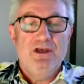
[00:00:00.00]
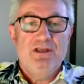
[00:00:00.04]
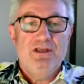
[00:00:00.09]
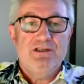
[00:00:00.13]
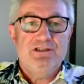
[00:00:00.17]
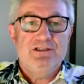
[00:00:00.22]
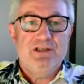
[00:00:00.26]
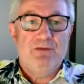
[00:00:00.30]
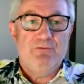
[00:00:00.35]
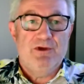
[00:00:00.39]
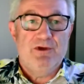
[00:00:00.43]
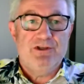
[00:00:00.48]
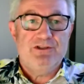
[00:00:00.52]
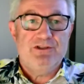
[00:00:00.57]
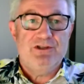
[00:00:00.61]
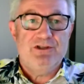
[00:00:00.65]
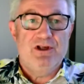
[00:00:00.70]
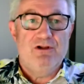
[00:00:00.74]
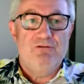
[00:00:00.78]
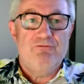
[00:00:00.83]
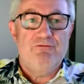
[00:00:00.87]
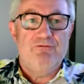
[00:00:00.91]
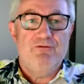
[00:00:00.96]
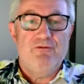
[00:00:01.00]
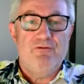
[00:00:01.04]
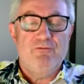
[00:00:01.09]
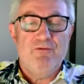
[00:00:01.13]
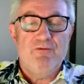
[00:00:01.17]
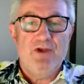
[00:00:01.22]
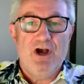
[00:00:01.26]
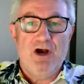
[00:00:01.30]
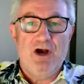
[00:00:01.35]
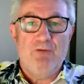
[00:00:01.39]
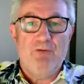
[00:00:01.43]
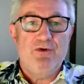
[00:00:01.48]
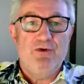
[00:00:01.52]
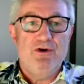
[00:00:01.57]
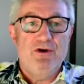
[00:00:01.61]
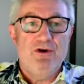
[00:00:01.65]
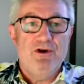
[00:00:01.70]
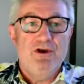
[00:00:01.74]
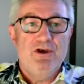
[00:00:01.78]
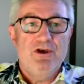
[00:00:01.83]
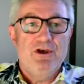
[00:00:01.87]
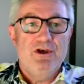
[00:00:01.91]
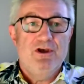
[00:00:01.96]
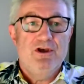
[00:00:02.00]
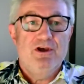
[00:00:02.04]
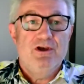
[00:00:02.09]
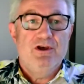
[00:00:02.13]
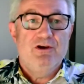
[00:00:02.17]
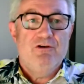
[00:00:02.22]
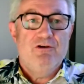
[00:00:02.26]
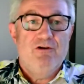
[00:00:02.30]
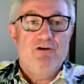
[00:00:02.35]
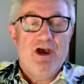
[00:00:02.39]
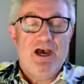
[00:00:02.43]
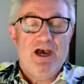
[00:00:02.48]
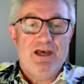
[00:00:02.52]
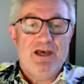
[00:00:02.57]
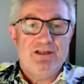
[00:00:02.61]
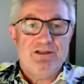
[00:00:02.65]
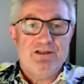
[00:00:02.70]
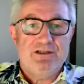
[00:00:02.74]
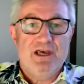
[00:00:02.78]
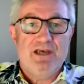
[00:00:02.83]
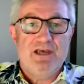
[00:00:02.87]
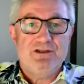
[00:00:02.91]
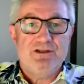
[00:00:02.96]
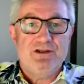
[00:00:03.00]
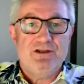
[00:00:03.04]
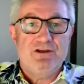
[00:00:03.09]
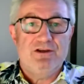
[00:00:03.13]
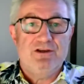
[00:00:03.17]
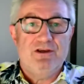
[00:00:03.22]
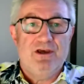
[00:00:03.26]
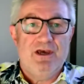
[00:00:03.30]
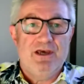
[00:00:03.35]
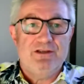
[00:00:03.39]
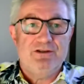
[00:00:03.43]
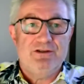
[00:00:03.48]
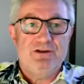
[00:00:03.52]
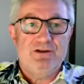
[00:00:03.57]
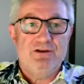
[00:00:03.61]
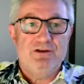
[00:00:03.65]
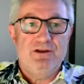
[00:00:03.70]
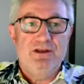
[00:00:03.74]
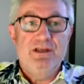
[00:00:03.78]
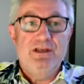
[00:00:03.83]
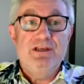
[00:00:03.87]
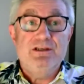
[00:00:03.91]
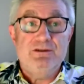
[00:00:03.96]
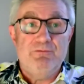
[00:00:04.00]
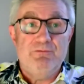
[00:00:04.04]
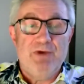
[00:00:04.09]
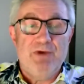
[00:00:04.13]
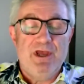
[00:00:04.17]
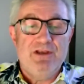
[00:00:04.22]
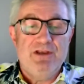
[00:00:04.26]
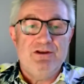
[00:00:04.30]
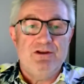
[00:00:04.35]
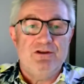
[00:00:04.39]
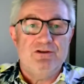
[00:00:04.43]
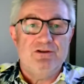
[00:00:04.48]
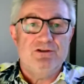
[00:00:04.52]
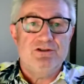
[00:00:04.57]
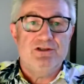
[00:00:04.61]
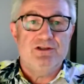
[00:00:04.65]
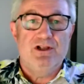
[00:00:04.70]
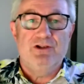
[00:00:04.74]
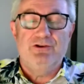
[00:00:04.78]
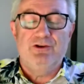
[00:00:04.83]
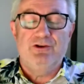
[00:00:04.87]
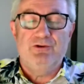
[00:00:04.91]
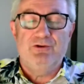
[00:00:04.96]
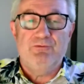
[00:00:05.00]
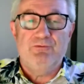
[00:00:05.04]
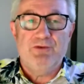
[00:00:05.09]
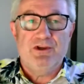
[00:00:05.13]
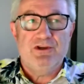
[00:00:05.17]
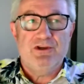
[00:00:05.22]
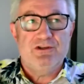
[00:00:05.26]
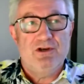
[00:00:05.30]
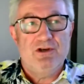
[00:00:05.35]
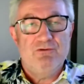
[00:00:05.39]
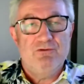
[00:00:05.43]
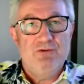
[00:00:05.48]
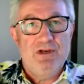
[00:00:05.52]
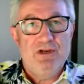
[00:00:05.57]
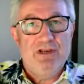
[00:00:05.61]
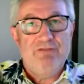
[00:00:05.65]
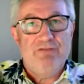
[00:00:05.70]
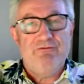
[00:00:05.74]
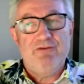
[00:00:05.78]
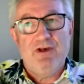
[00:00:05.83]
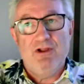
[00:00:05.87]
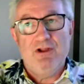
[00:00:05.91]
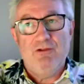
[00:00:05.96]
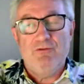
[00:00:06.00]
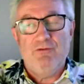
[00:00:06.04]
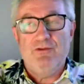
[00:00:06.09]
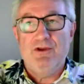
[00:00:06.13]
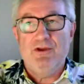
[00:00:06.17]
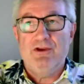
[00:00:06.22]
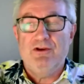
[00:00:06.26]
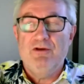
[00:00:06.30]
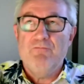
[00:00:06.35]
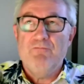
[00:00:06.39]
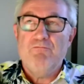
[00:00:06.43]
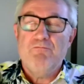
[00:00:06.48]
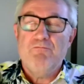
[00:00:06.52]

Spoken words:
set myself up as an independent consultant, because I really felt that